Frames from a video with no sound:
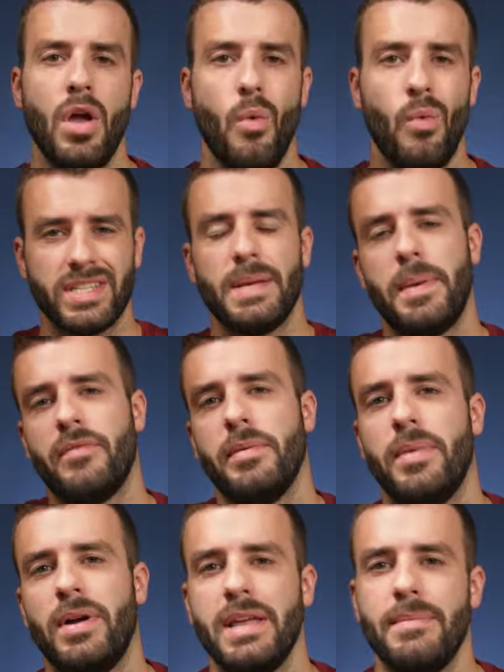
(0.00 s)
What is up,
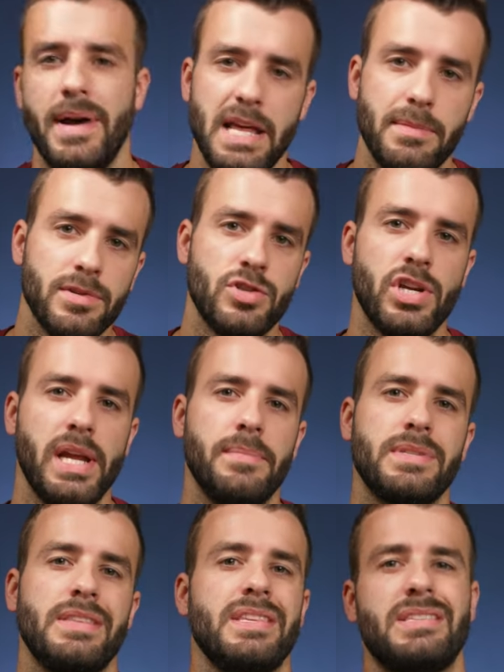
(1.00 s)
everybody? My name is
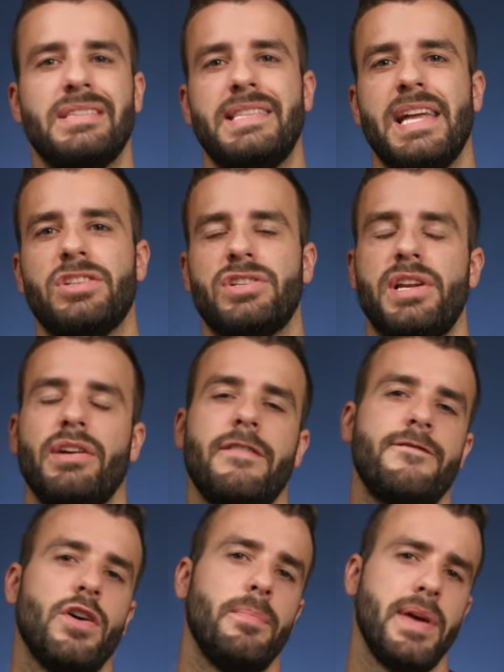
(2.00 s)
James, and this is The Engineering
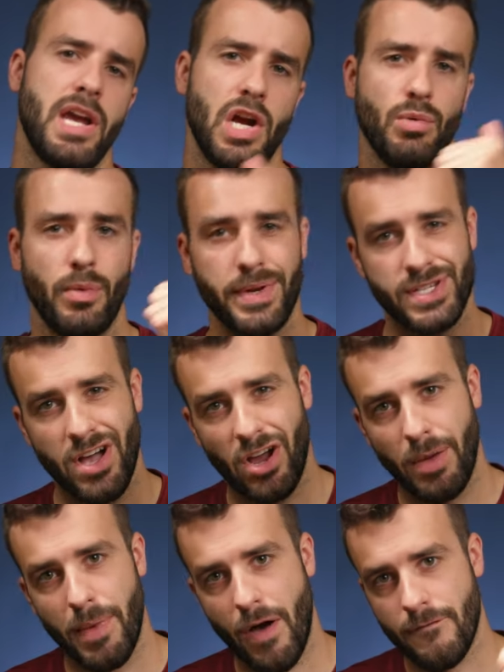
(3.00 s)
Filmmaker, where we talk
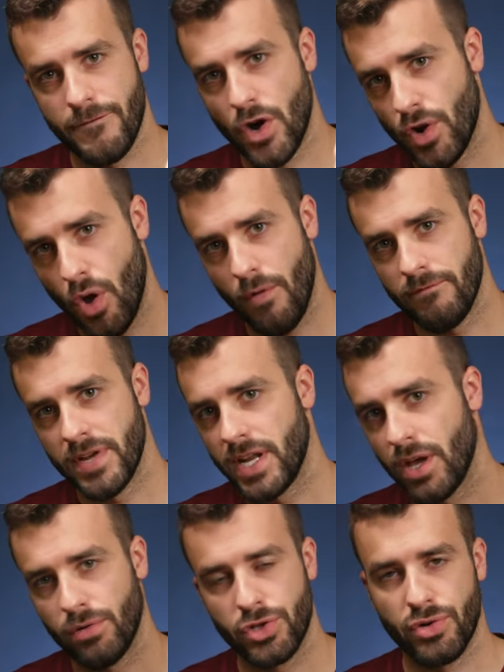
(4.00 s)
about photo,
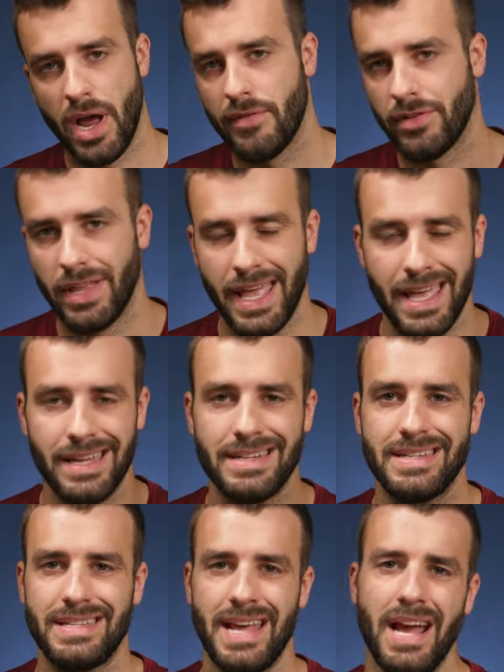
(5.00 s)
video, travel,
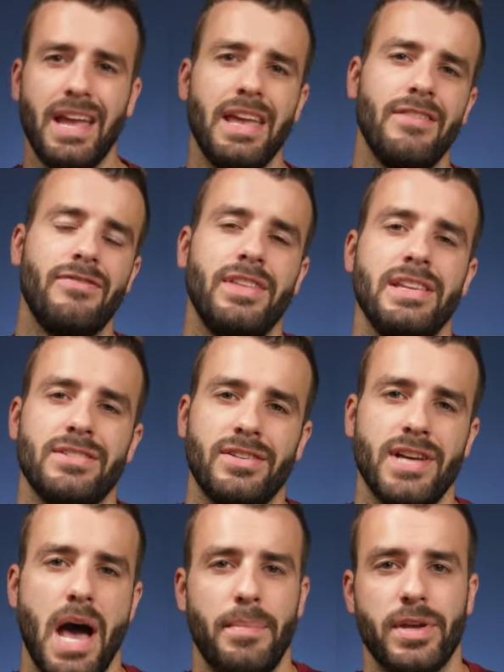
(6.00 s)
and tech. If these are
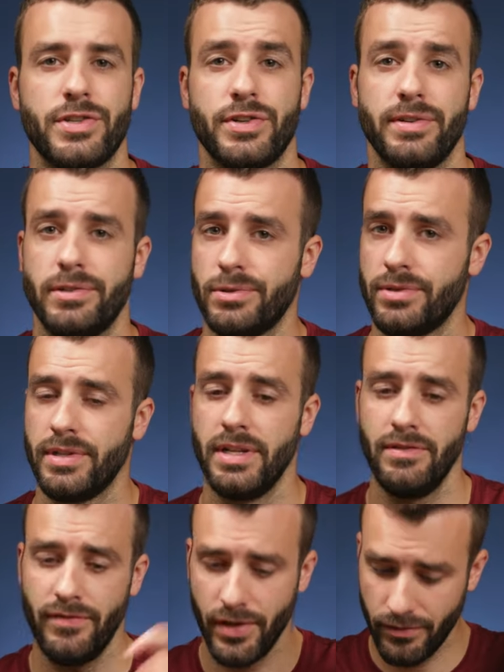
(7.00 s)
topics you're interested
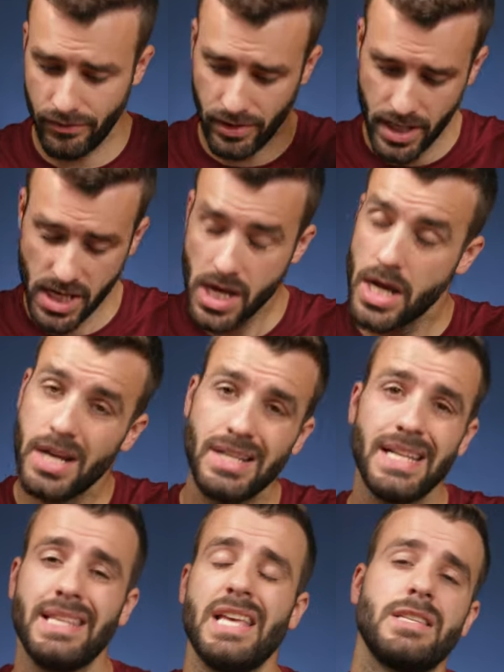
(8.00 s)
in, feel free to
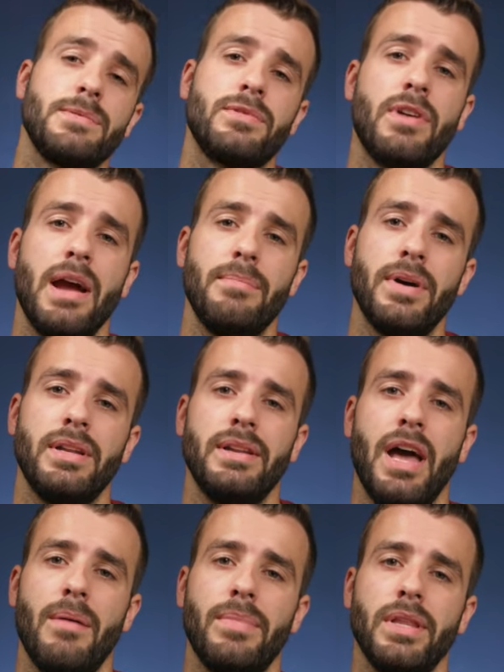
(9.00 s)
hit that subscribe button
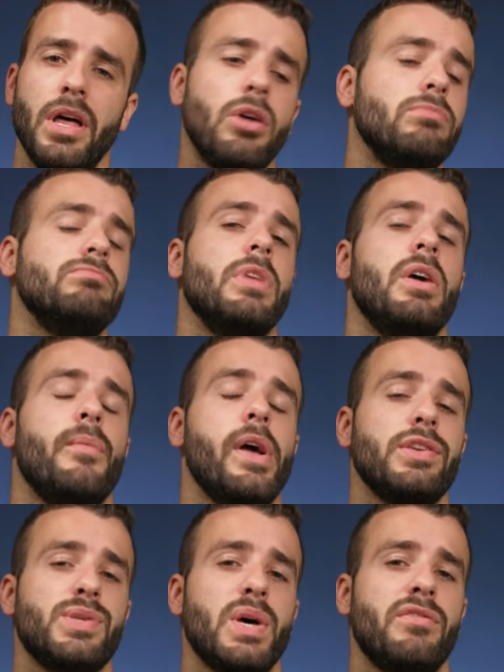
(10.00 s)
down below. We
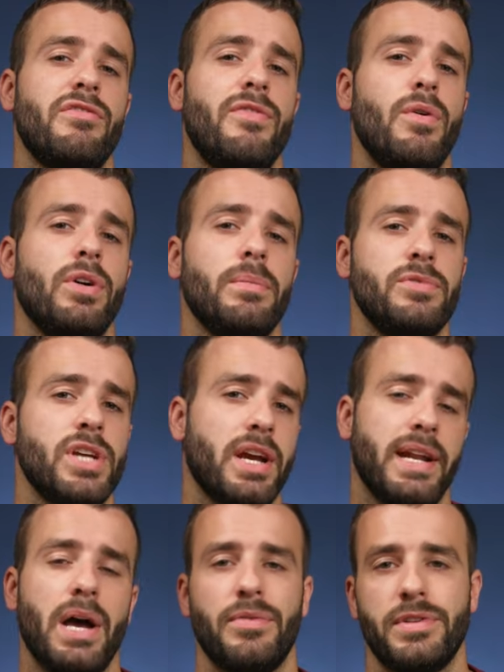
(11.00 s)
also have a forum. Check
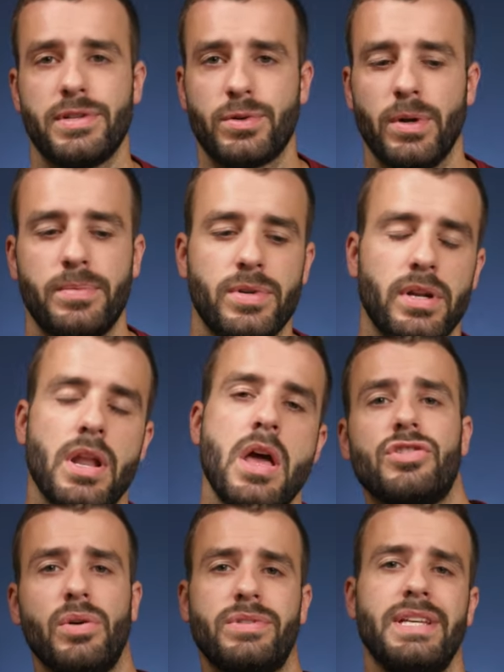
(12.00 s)
it out in the description.
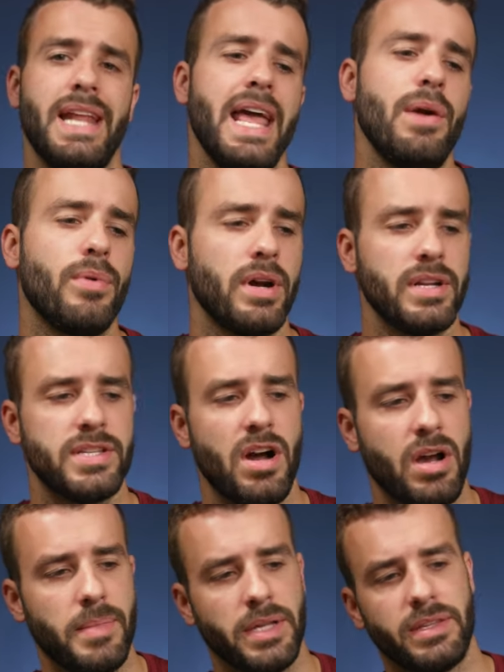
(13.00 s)
So today we're going to
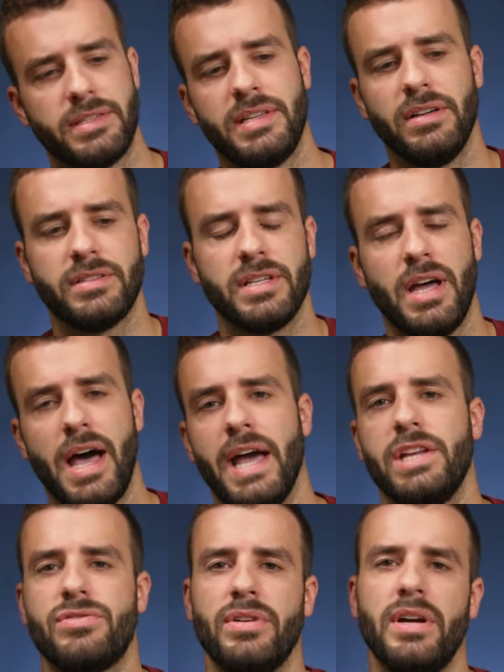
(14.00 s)
talk about the Tilta
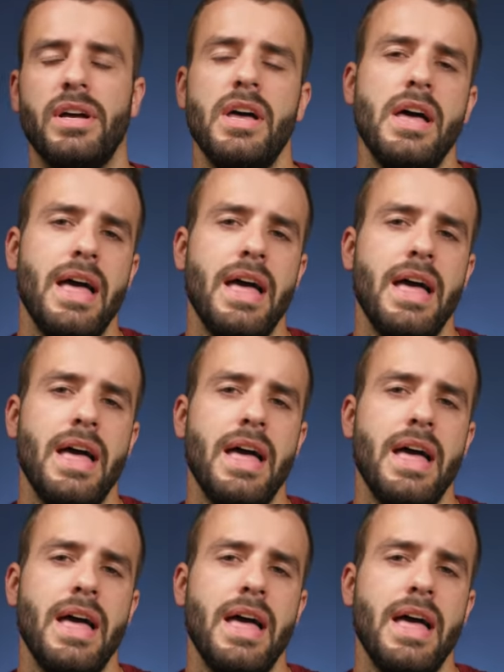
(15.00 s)
Hydra